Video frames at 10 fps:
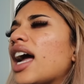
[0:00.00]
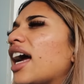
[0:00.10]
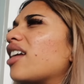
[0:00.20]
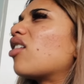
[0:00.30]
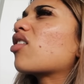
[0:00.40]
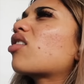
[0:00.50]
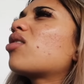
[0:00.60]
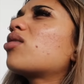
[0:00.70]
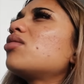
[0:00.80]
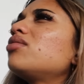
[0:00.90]
And also,
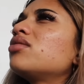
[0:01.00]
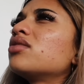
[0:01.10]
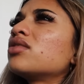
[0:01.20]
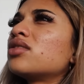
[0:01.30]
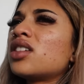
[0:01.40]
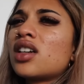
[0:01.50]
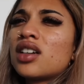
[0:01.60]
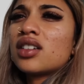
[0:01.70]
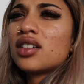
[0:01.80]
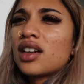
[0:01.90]

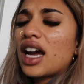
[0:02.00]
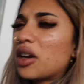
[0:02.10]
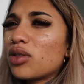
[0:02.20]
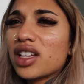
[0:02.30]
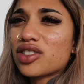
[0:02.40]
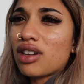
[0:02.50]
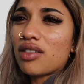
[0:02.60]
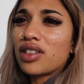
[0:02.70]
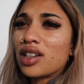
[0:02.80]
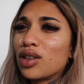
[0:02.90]
I don't like
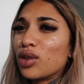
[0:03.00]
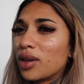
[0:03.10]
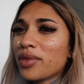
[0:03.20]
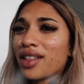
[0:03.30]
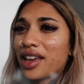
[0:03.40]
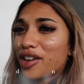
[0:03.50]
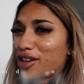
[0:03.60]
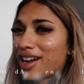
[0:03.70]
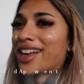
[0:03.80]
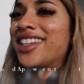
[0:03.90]
traveling alone. I'm
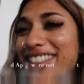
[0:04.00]
scared, guys.